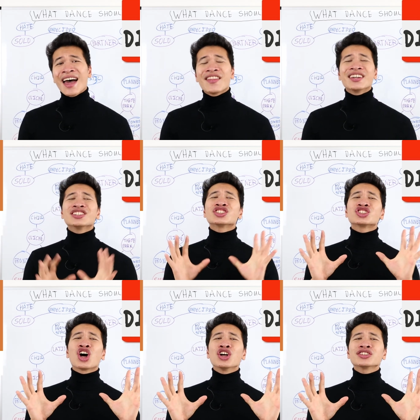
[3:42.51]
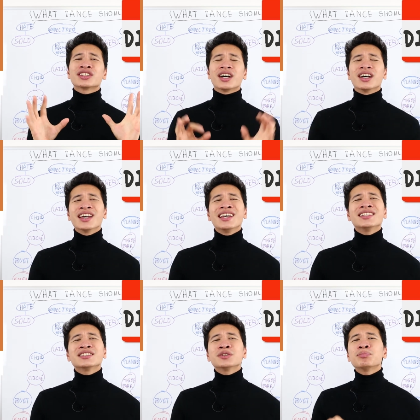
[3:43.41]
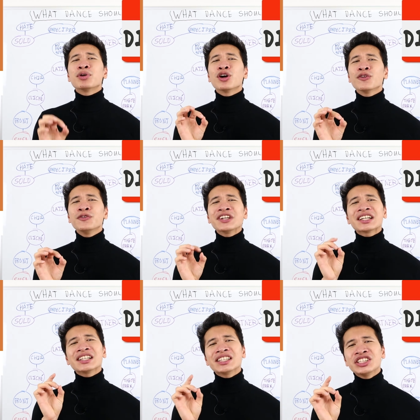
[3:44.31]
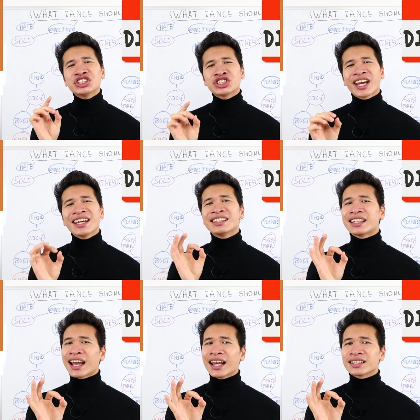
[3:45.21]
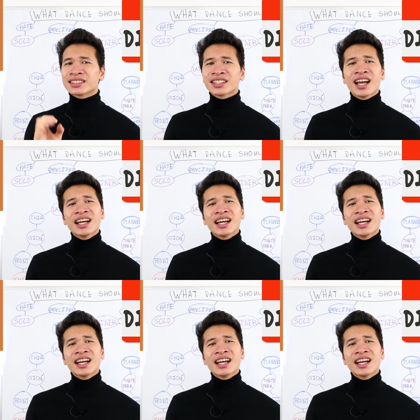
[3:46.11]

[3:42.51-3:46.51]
then salsa is the perfect cliche dance